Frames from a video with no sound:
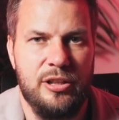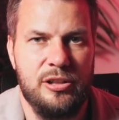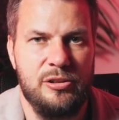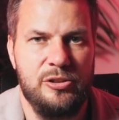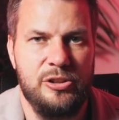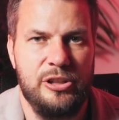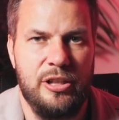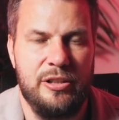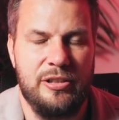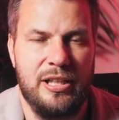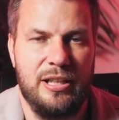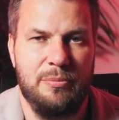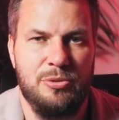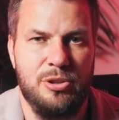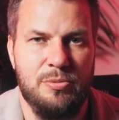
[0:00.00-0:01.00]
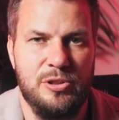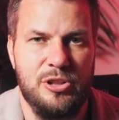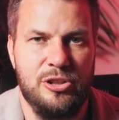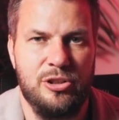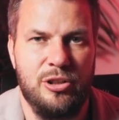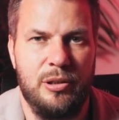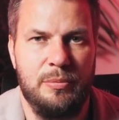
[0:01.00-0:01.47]
As long as you don't take up too much of
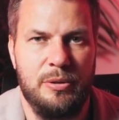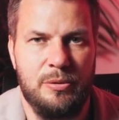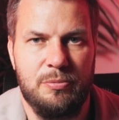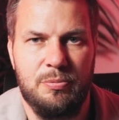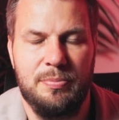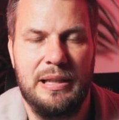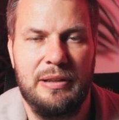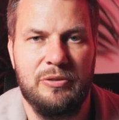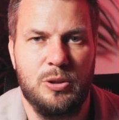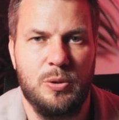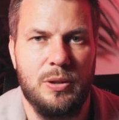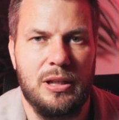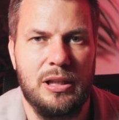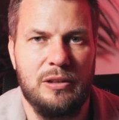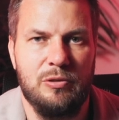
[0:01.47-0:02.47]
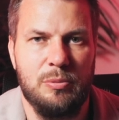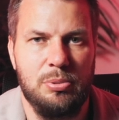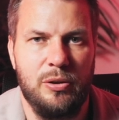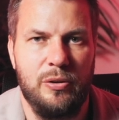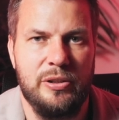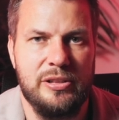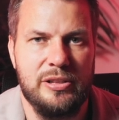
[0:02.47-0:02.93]
your time, I'll be able to quickly
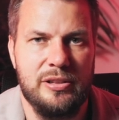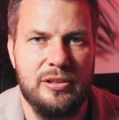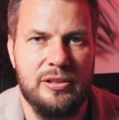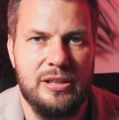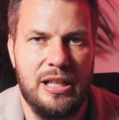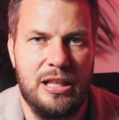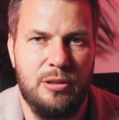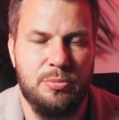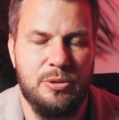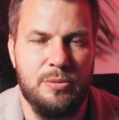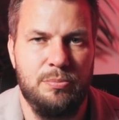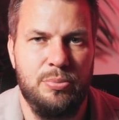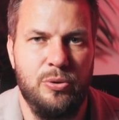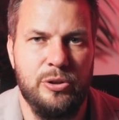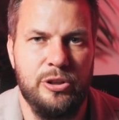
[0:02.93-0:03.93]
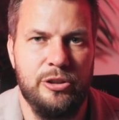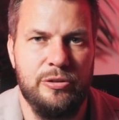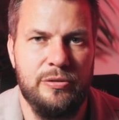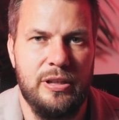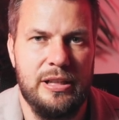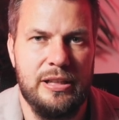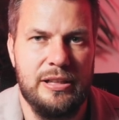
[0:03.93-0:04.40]
reply to help you and point
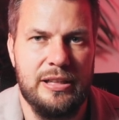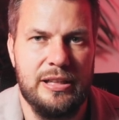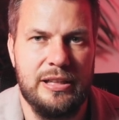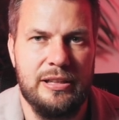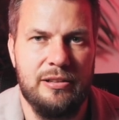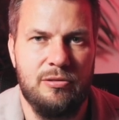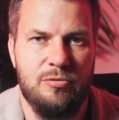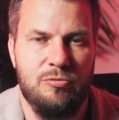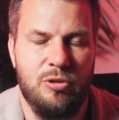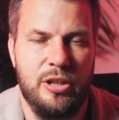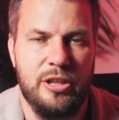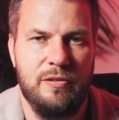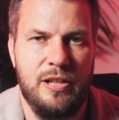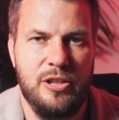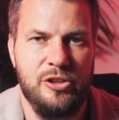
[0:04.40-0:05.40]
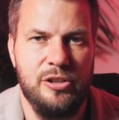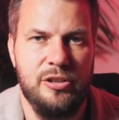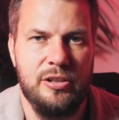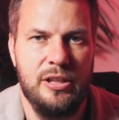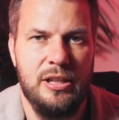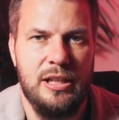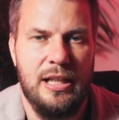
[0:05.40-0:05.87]
you in the right
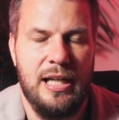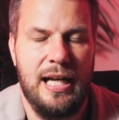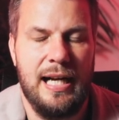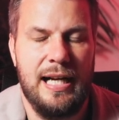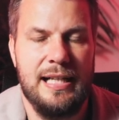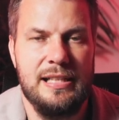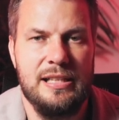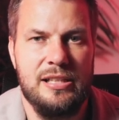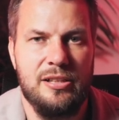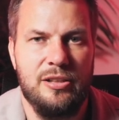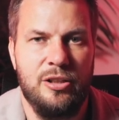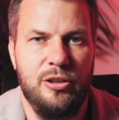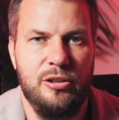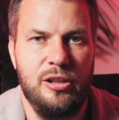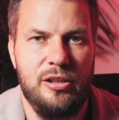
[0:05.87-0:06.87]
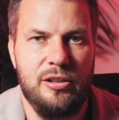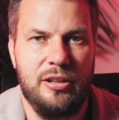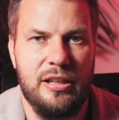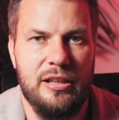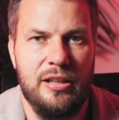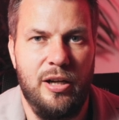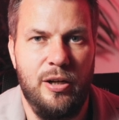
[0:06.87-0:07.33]
direction. And good luck,
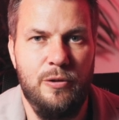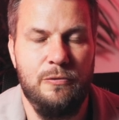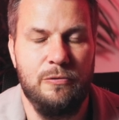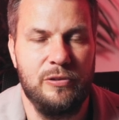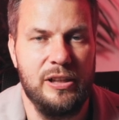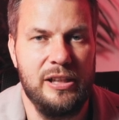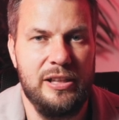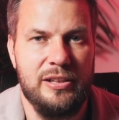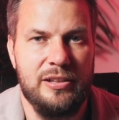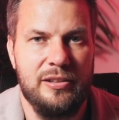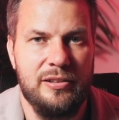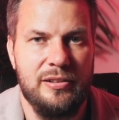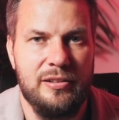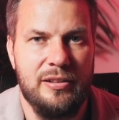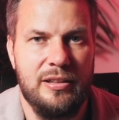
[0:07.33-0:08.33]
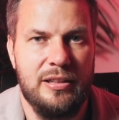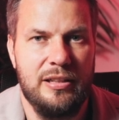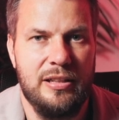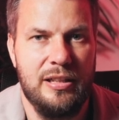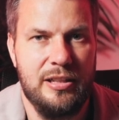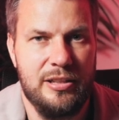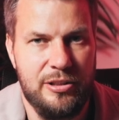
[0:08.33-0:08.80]
and hopefully
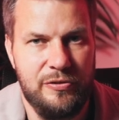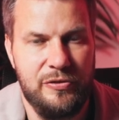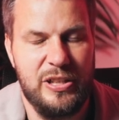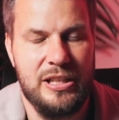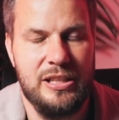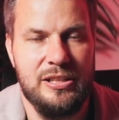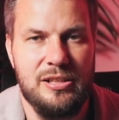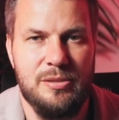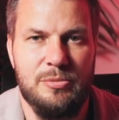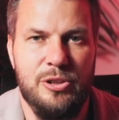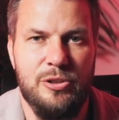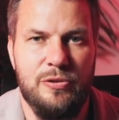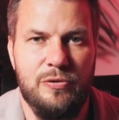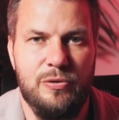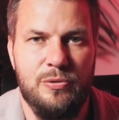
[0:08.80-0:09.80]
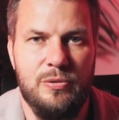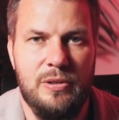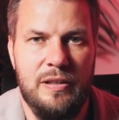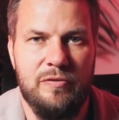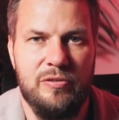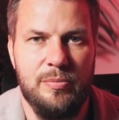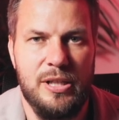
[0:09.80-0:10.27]
you've seen some useful
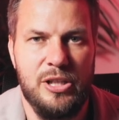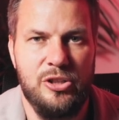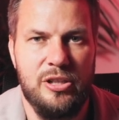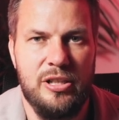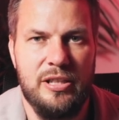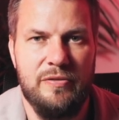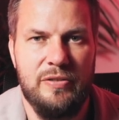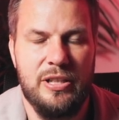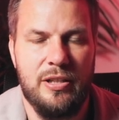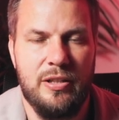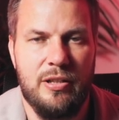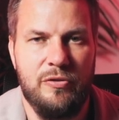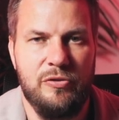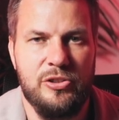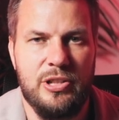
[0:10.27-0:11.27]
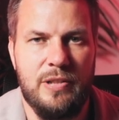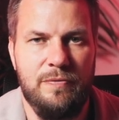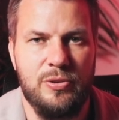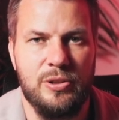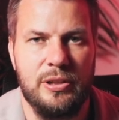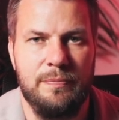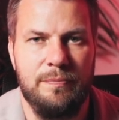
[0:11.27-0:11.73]
information in the video that I've just done
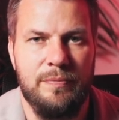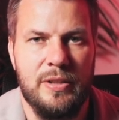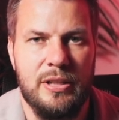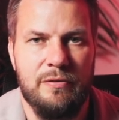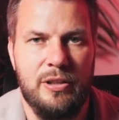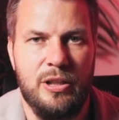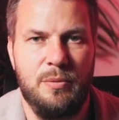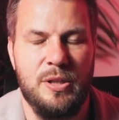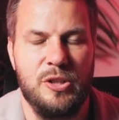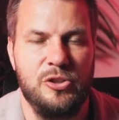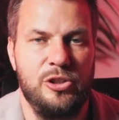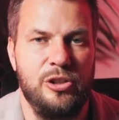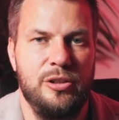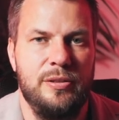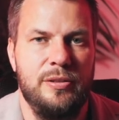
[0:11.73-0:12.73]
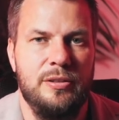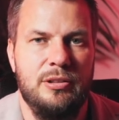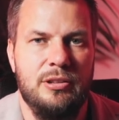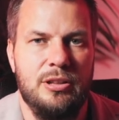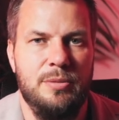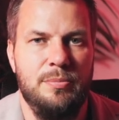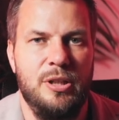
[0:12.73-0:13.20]
for you. Thank you much.
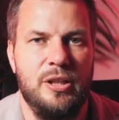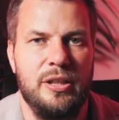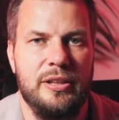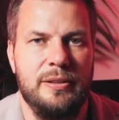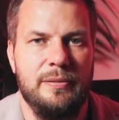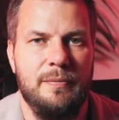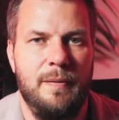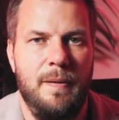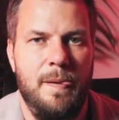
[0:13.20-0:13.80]
Goodbye.